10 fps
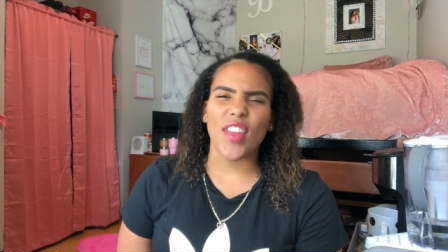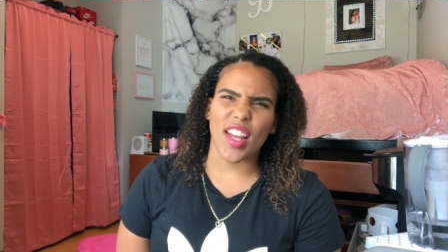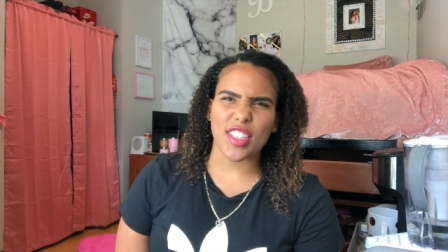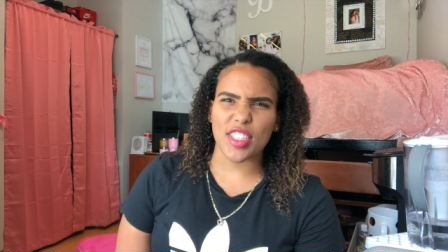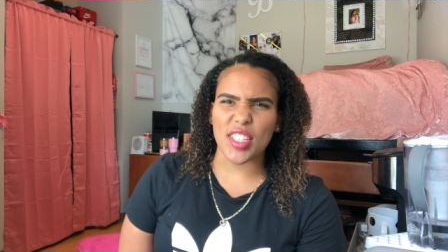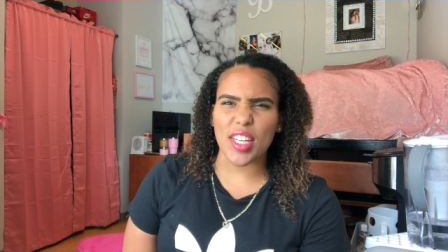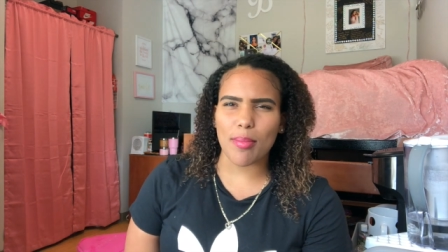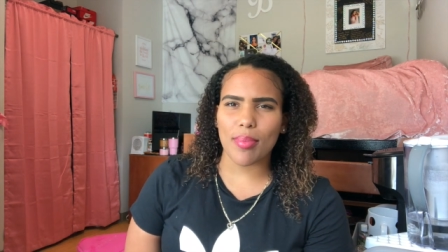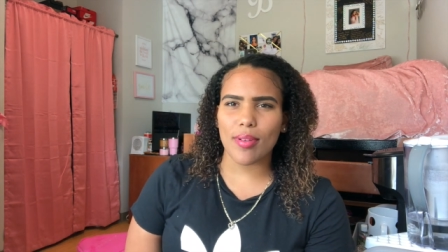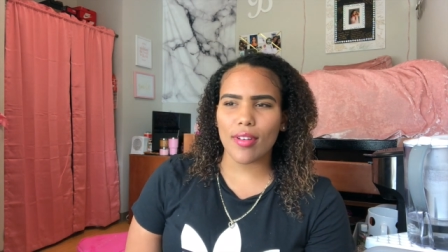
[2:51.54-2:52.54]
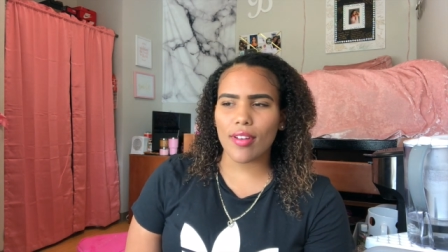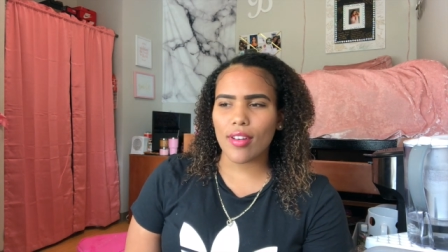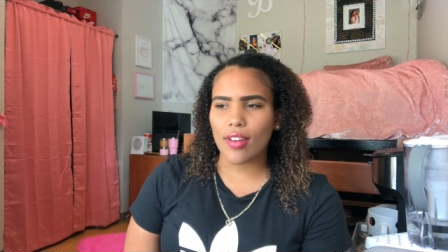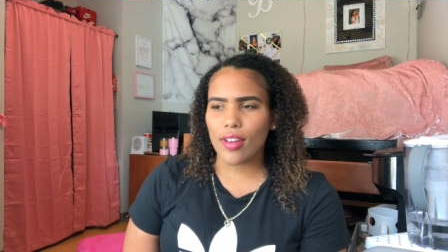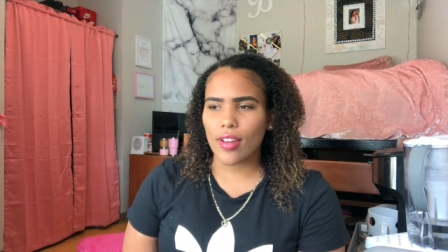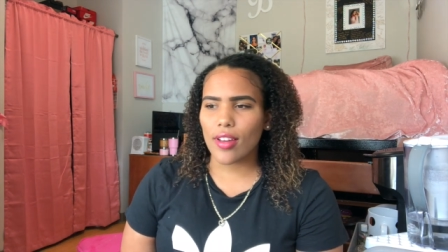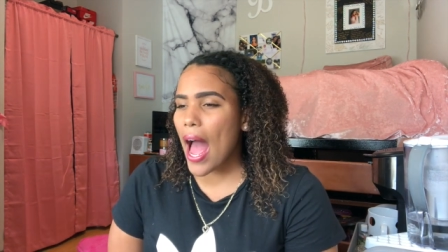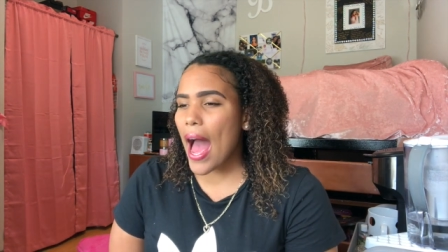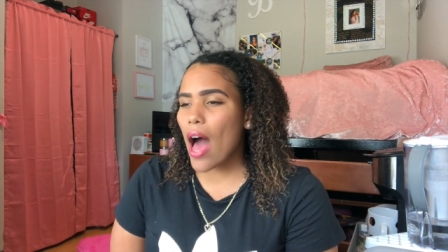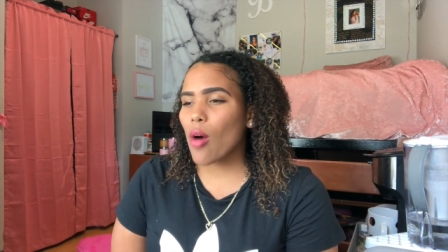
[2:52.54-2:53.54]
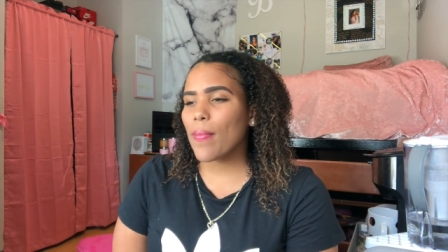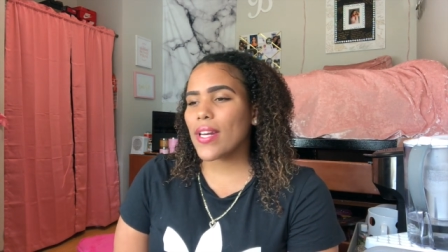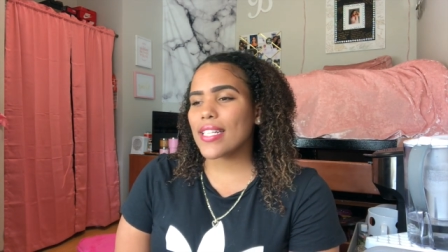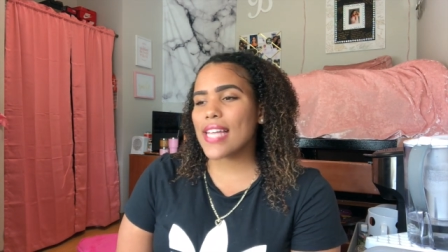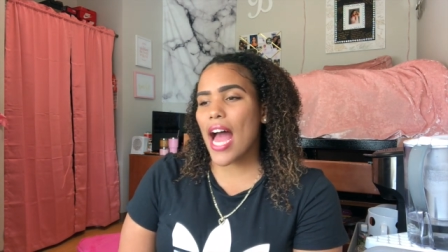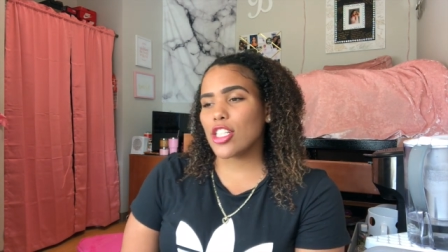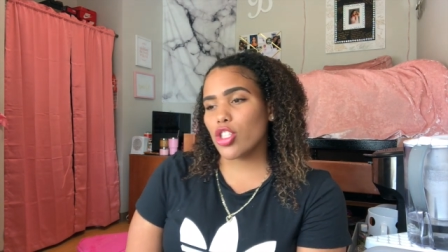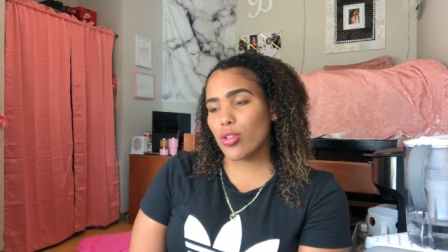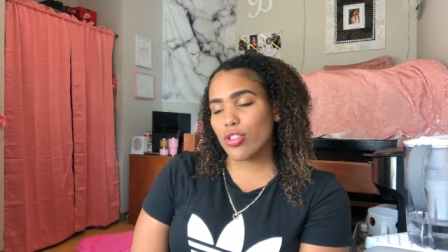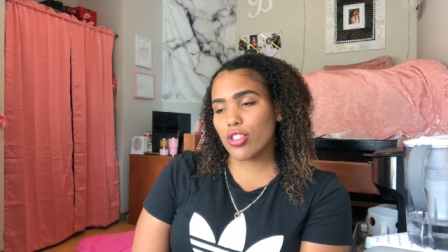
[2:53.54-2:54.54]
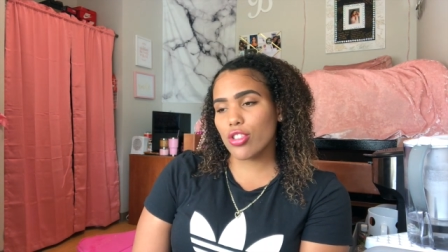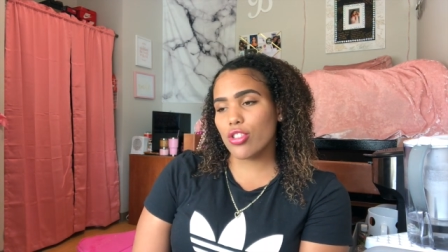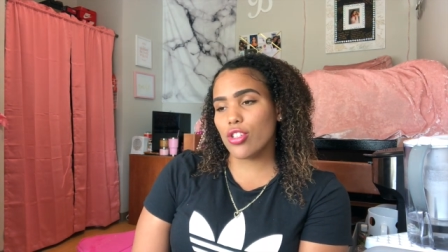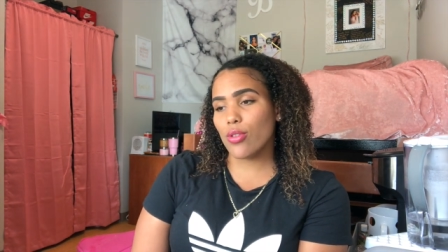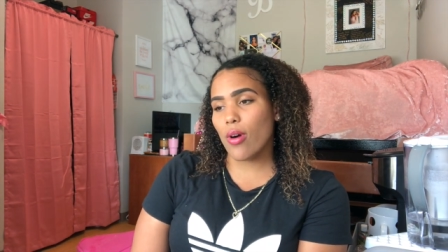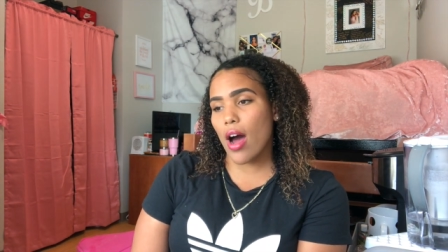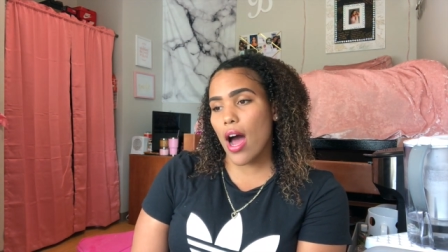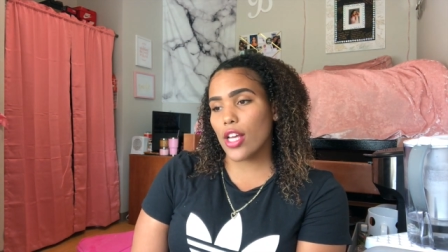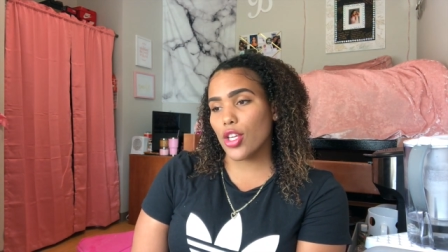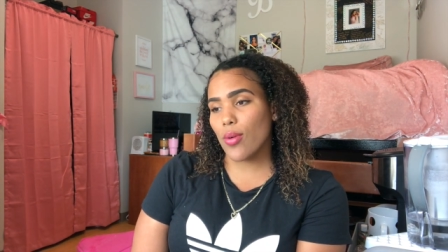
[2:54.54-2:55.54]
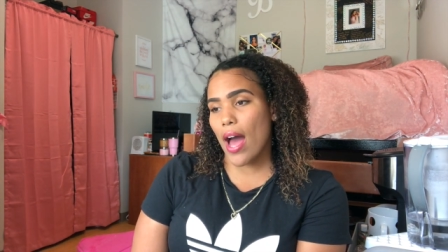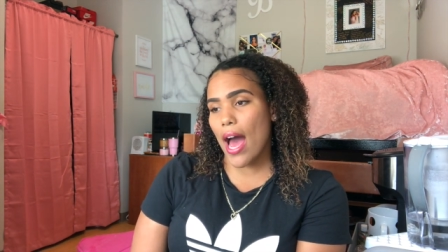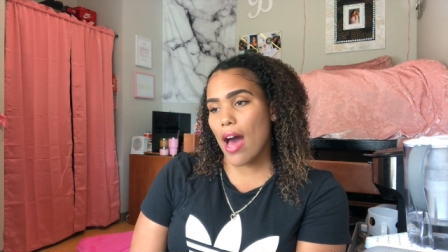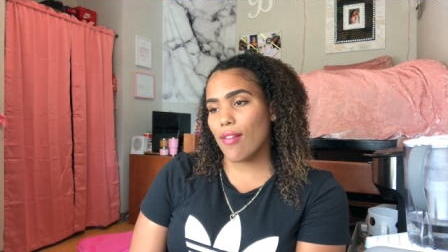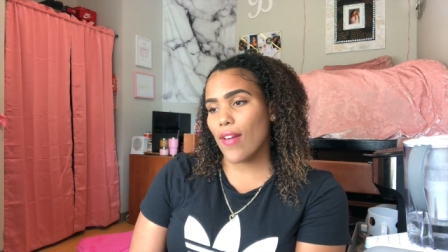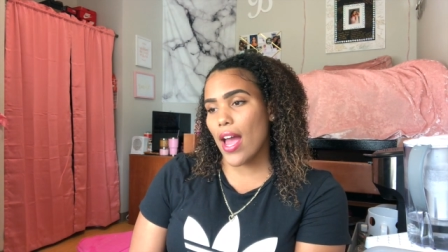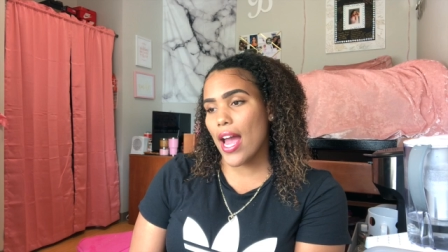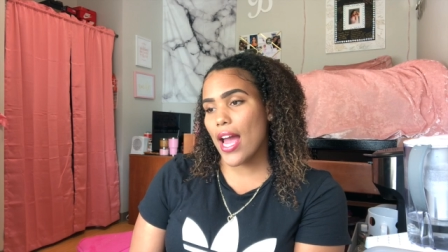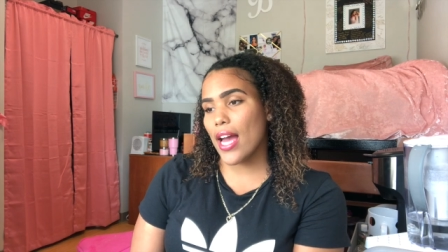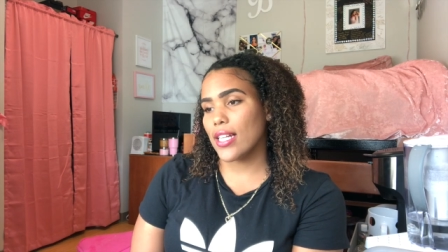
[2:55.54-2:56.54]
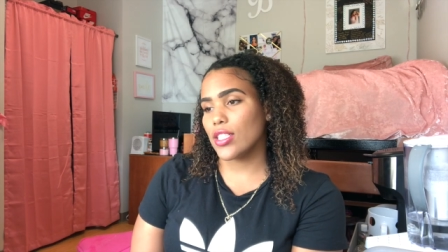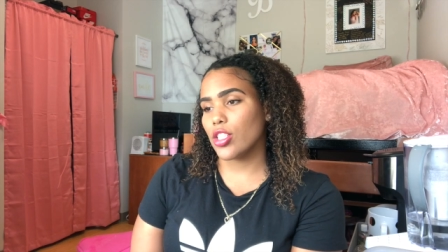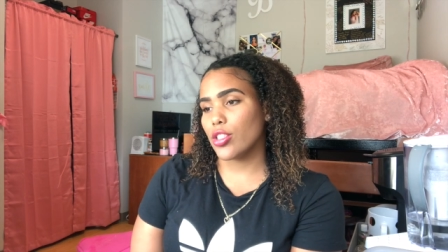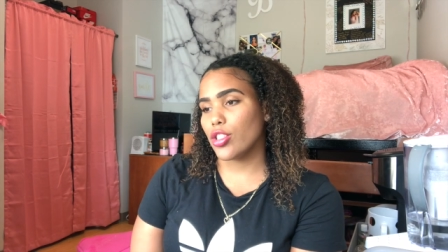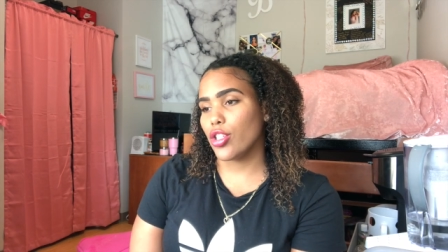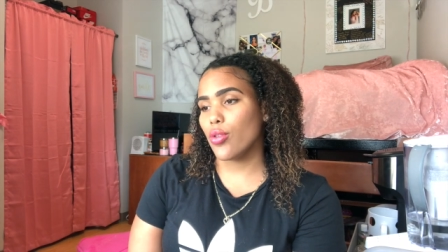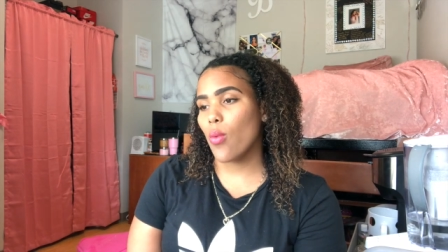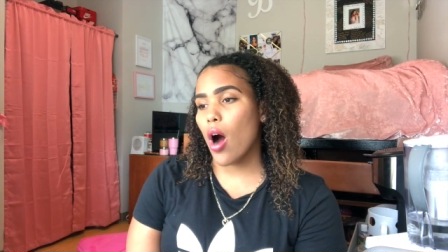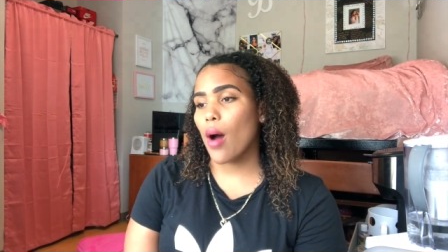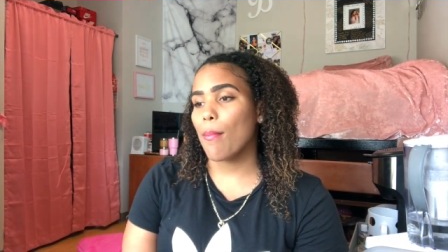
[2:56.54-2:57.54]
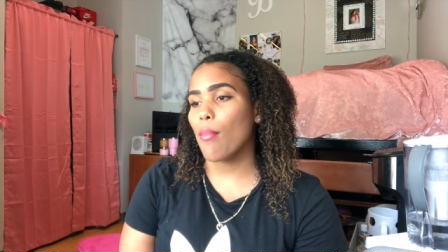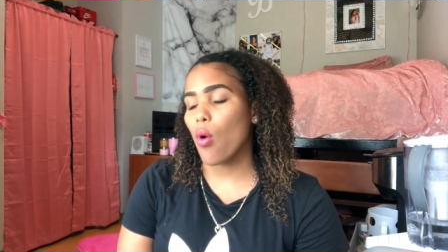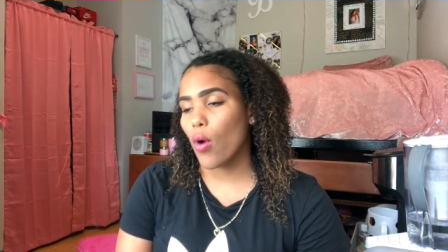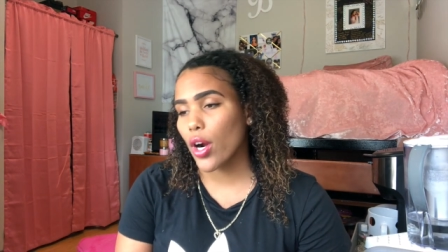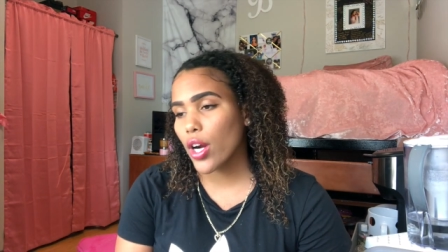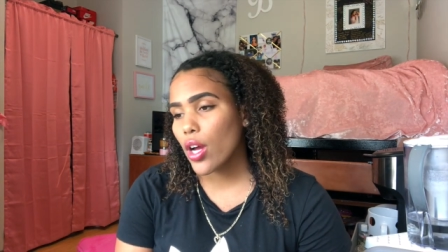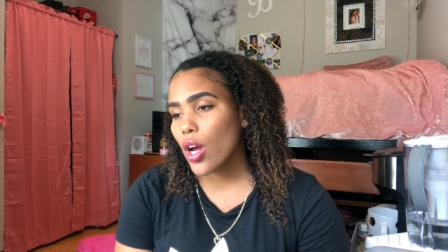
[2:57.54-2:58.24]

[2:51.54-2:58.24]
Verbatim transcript: and sleep. How many tattoos do you have and do you want more?